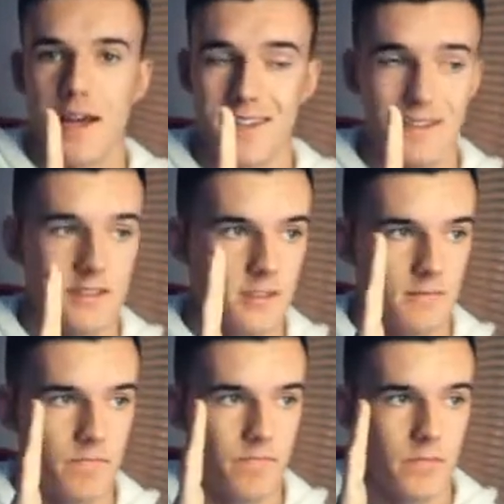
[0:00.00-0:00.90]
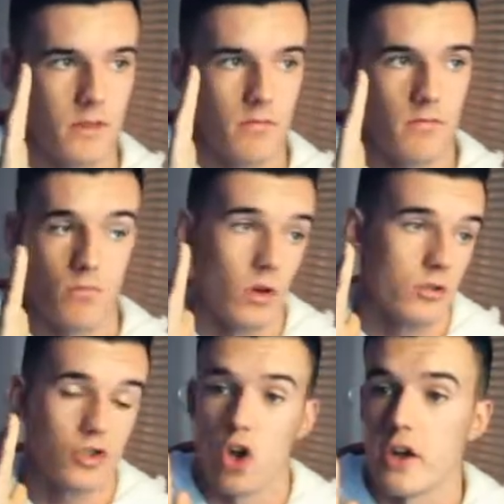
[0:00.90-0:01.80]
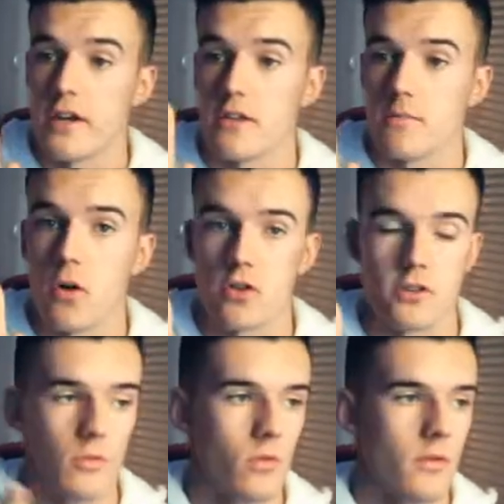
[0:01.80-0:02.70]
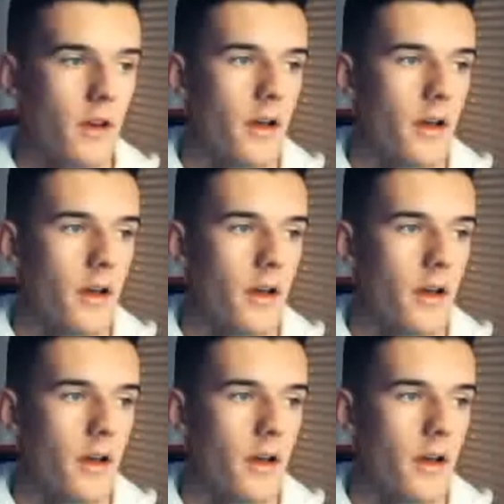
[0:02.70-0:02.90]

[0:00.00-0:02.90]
as well solid as possible.